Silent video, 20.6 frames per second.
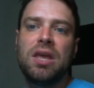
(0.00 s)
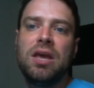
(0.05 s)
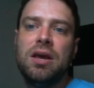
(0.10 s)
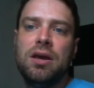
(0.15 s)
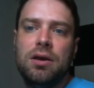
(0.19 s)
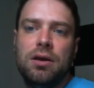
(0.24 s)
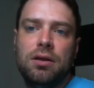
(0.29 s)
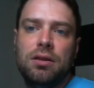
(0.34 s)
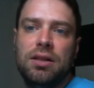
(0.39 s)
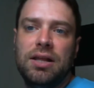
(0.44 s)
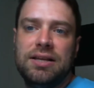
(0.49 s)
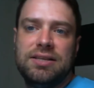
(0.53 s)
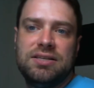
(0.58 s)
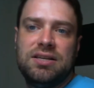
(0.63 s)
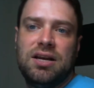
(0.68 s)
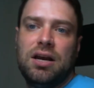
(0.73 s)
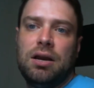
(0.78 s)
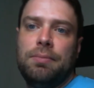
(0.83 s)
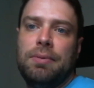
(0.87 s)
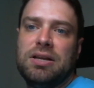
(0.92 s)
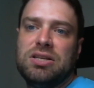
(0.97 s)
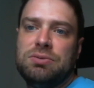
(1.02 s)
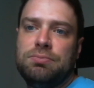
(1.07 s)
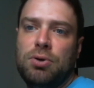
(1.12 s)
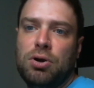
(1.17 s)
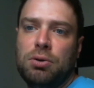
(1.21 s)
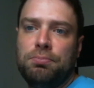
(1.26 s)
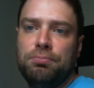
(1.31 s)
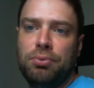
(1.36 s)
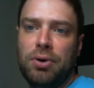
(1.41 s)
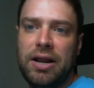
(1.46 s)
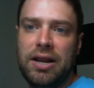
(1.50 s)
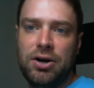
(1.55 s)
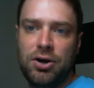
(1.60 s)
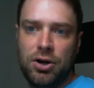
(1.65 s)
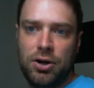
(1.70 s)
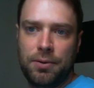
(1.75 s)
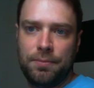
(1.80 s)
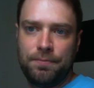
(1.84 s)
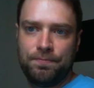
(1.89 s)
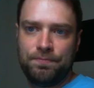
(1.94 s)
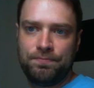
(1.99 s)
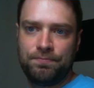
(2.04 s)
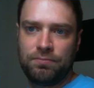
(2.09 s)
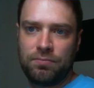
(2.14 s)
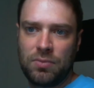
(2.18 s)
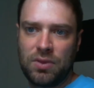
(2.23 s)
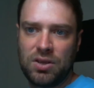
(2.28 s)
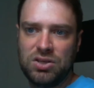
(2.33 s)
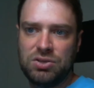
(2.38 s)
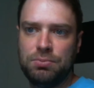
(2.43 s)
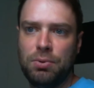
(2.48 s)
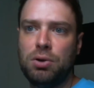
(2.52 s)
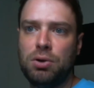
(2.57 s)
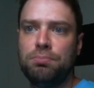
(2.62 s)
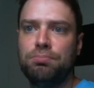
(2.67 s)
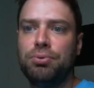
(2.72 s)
Let's talk about Smoke Braider. Smoke